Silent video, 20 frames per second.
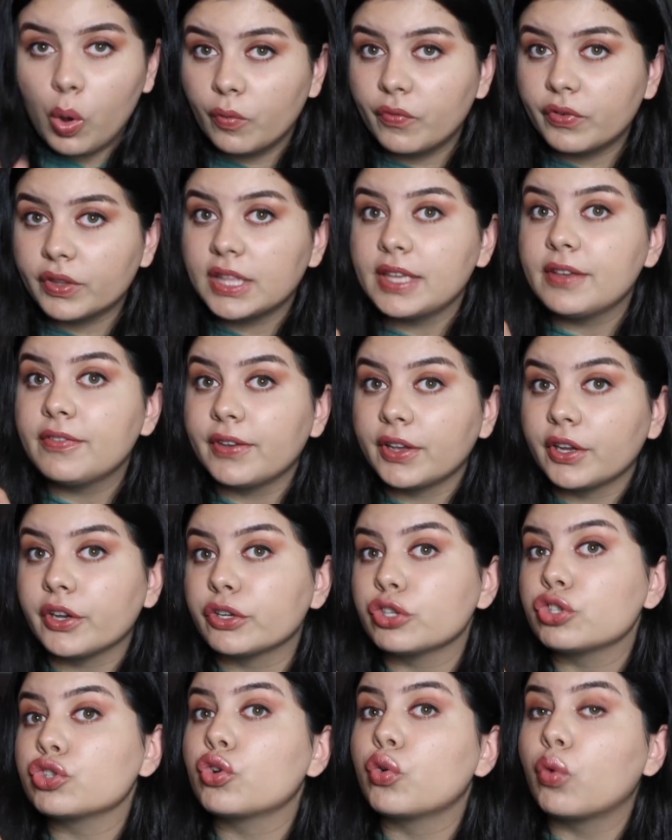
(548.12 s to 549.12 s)
Hopefully,
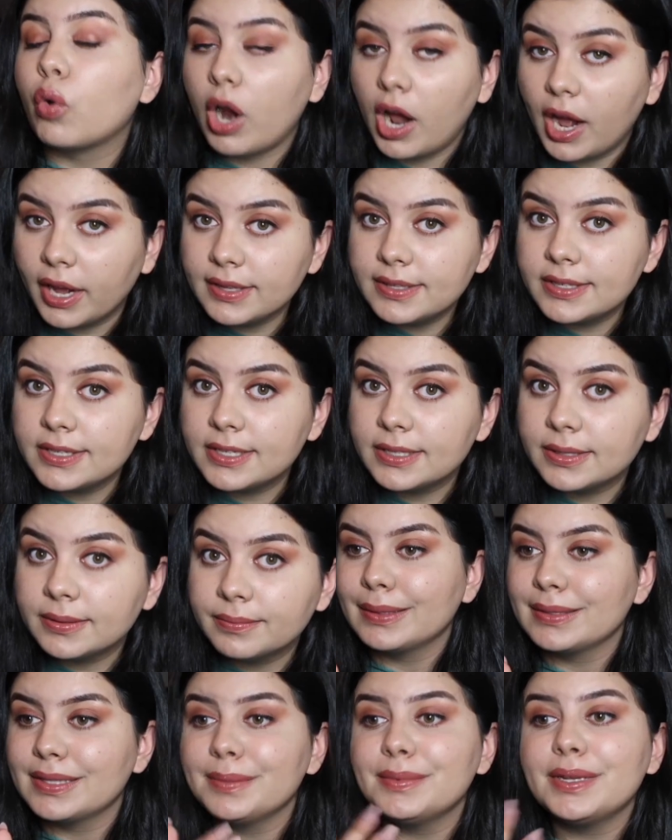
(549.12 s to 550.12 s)
fingers crossed.
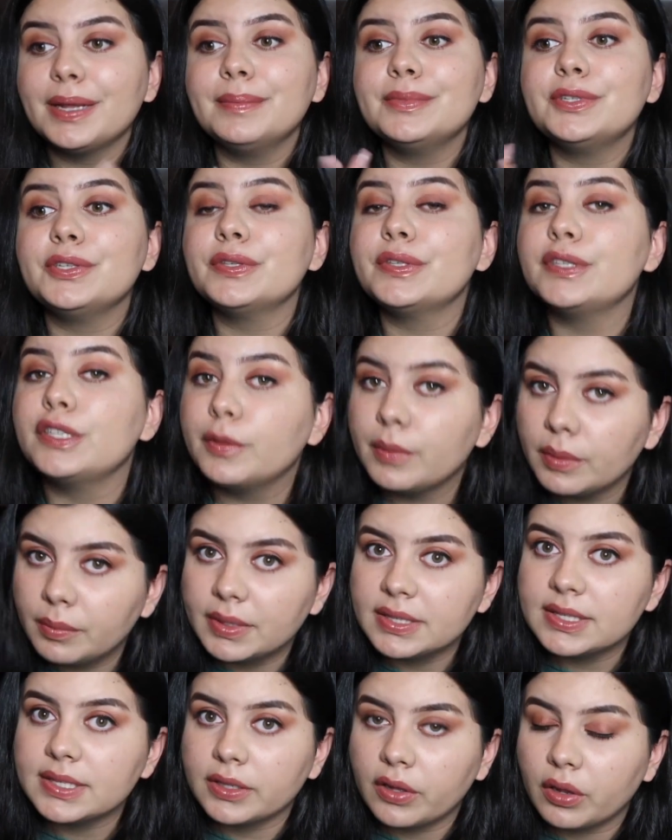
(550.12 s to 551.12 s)
Sometimes you still be
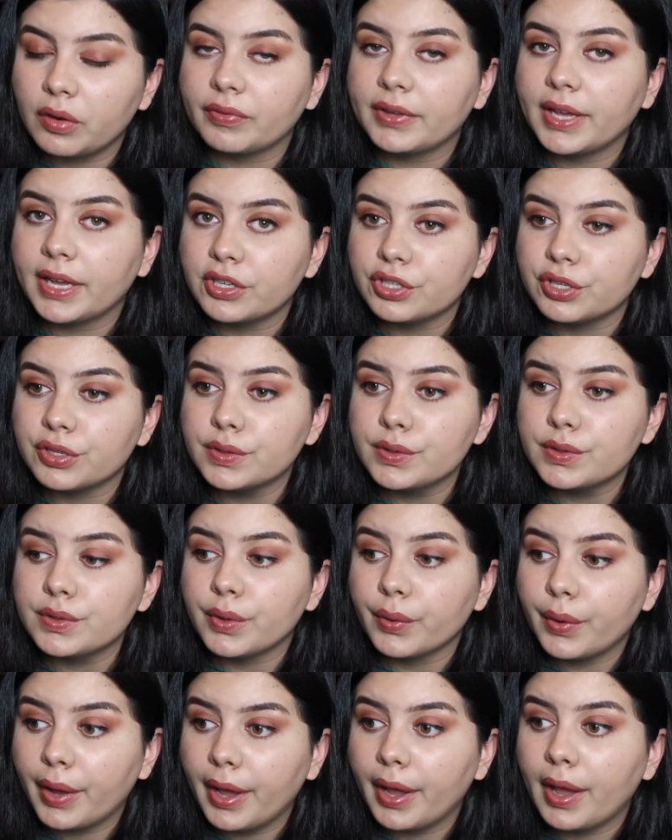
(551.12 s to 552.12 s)
missing notifications,
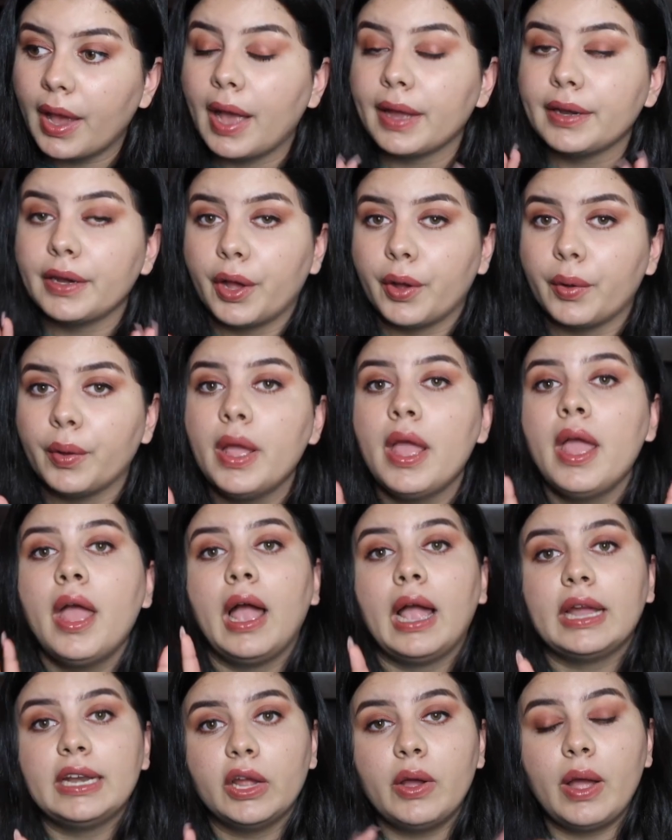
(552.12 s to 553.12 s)
okay? I know.
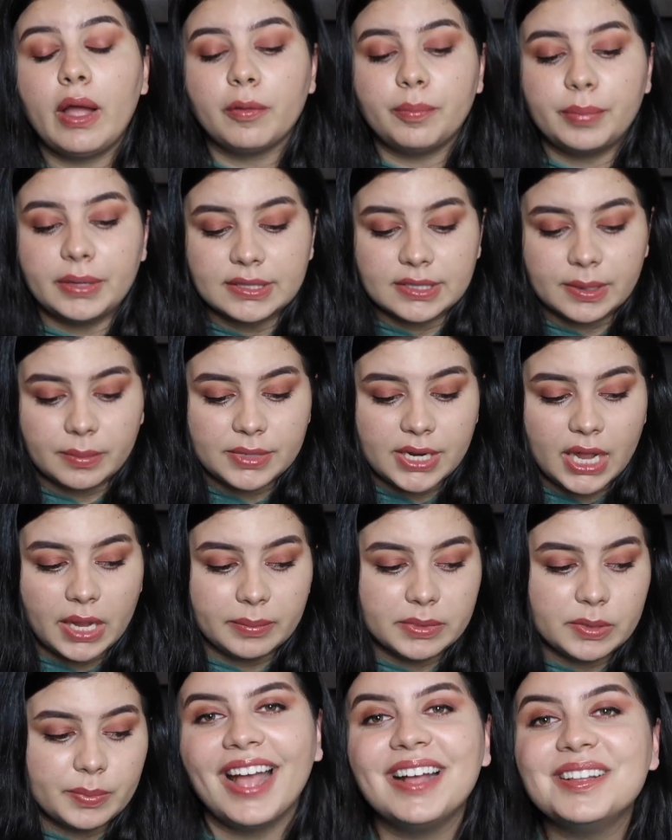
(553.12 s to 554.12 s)
I know how it be
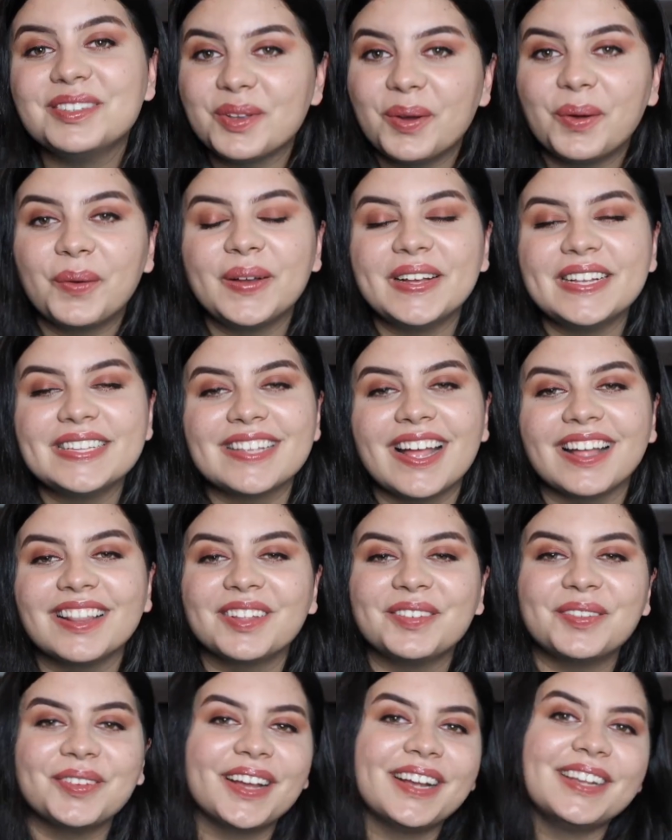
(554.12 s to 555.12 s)
sometimes. As always, I
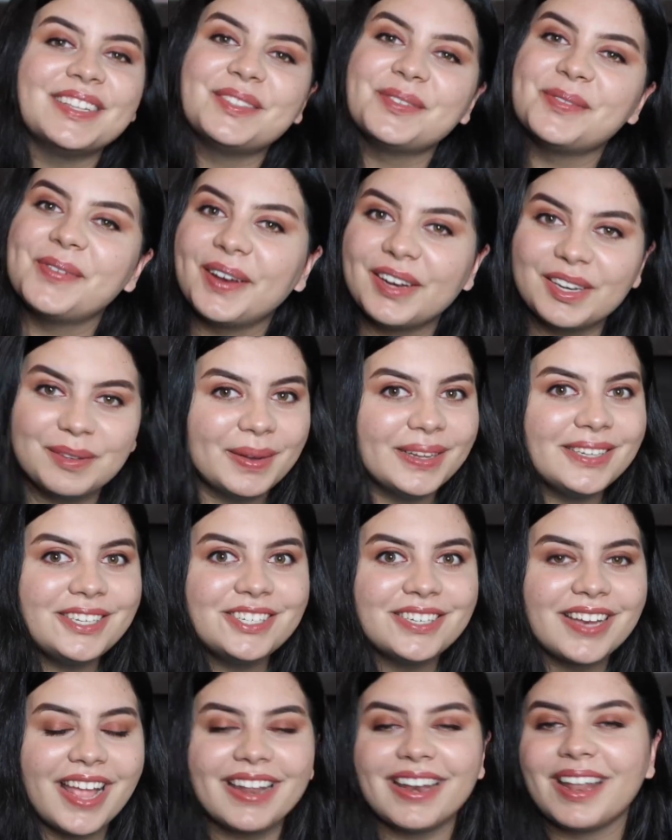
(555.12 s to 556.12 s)
love you guys very
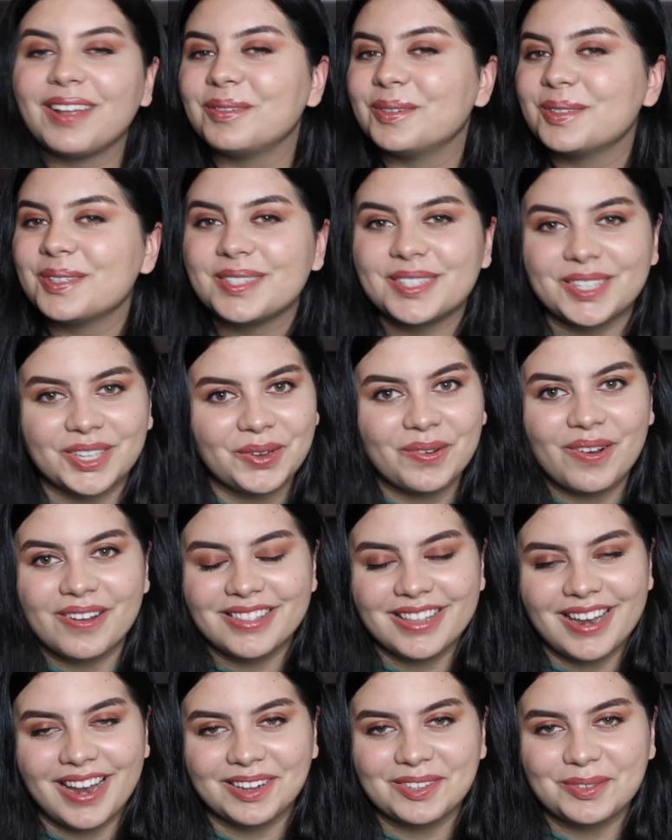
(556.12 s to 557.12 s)
much, and I will see you
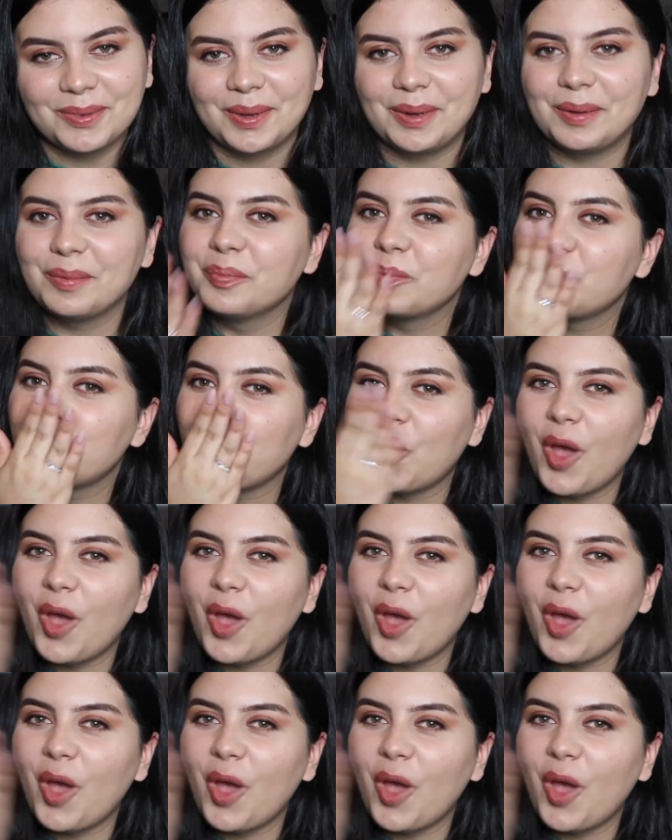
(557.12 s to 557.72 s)
on the next one.